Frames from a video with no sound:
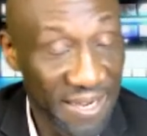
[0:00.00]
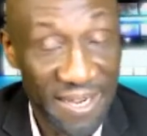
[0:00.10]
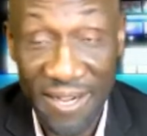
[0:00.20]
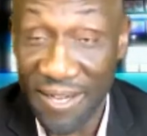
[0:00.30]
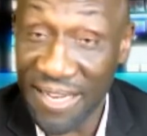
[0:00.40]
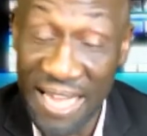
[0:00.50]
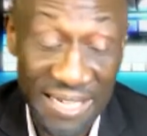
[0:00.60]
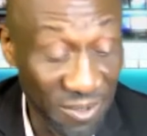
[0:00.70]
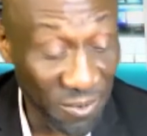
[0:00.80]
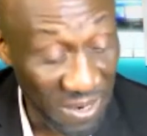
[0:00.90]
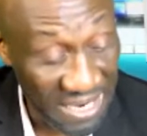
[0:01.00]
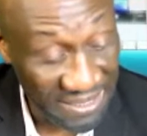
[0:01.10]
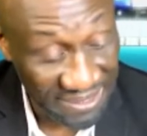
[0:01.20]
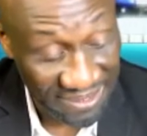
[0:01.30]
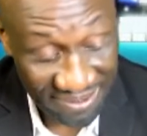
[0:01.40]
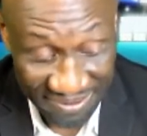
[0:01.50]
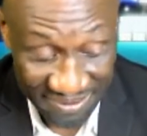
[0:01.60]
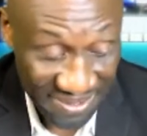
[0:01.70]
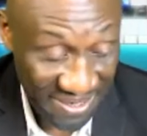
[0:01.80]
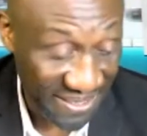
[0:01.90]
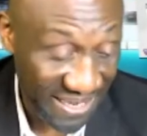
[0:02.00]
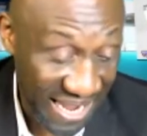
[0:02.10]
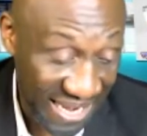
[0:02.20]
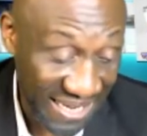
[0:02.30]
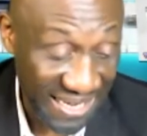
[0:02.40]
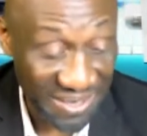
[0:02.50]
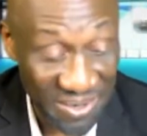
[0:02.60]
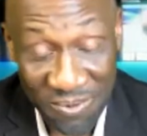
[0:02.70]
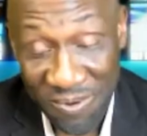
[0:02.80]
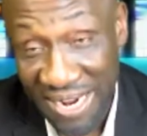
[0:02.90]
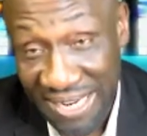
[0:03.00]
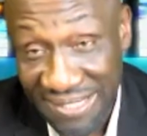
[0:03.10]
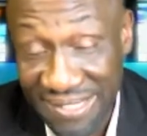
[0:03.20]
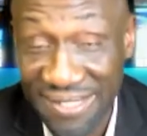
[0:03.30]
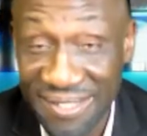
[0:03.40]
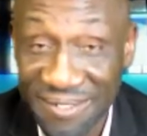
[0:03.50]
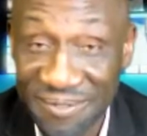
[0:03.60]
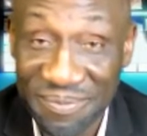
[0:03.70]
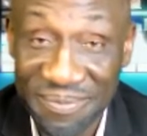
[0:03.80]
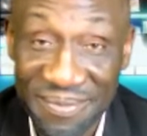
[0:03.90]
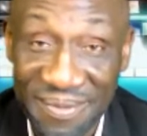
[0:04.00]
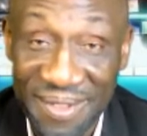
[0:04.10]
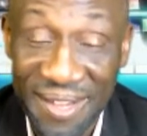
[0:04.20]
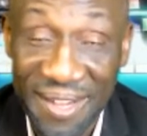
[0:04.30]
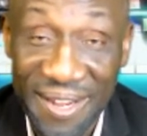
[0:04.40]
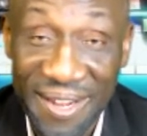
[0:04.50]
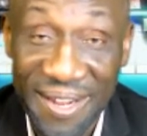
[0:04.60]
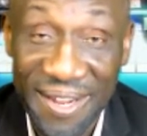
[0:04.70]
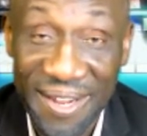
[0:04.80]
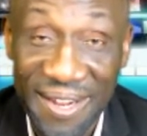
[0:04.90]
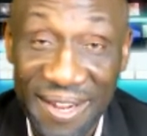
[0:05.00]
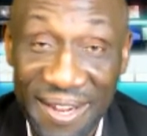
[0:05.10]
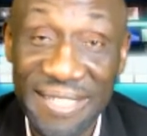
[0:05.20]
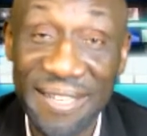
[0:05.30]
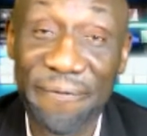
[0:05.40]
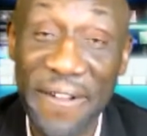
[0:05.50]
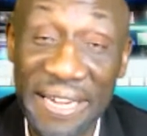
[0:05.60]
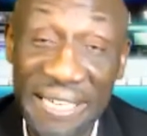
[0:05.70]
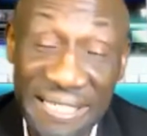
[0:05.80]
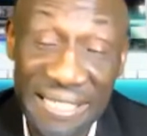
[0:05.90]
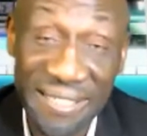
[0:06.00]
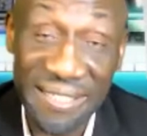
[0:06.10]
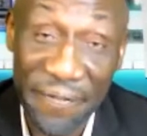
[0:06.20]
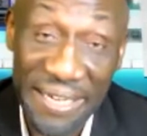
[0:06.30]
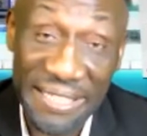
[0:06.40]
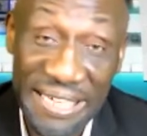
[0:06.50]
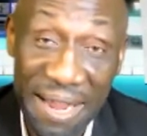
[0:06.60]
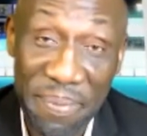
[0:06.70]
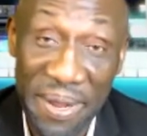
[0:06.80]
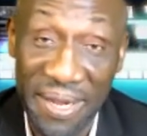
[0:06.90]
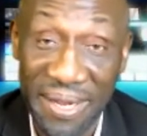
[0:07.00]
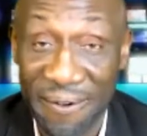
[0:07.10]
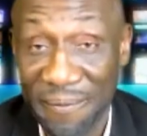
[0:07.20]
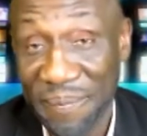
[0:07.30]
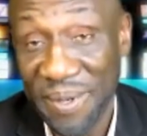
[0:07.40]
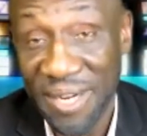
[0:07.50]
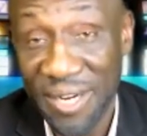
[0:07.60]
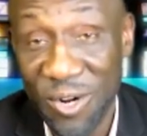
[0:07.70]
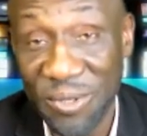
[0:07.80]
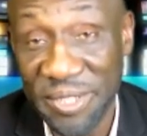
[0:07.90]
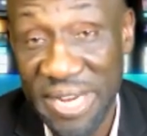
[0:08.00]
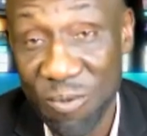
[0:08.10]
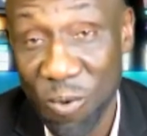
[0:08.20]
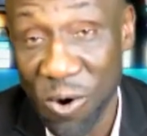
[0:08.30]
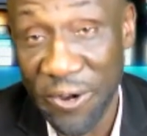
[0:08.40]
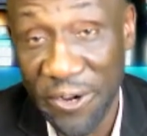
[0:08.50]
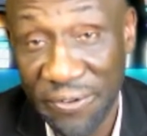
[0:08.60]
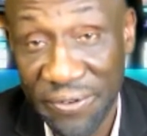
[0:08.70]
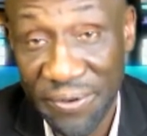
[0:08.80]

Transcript: A lot in the West. A lot in the West. The defending champion, Golden State Warriors.